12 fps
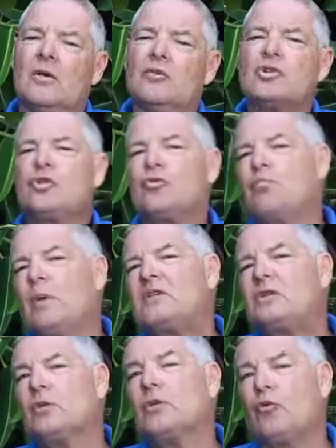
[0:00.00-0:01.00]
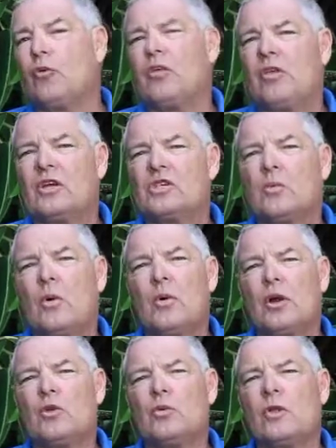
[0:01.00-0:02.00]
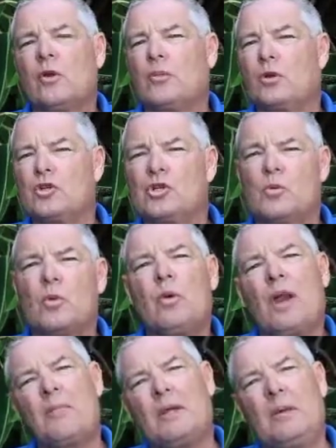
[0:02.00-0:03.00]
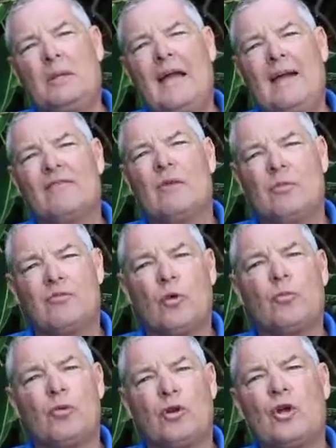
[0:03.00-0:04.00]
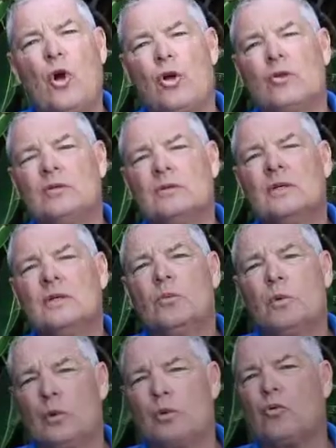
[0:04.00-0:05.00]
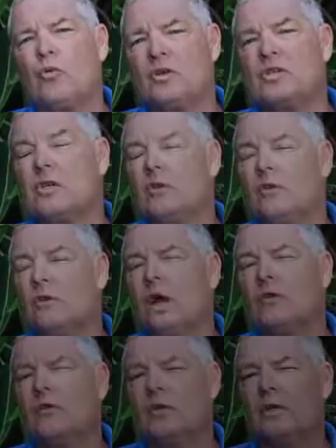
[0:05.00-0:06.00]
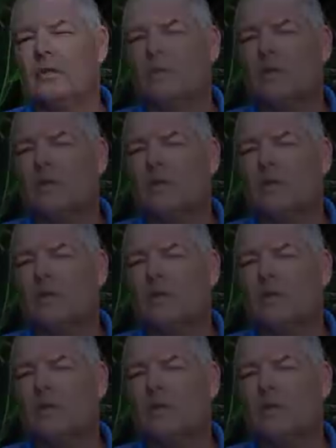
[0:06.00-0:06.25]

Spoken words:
There's basically three things that we want to do with our pitchers. We want to be able to have them throw pretty hard. We want to increase their velocity.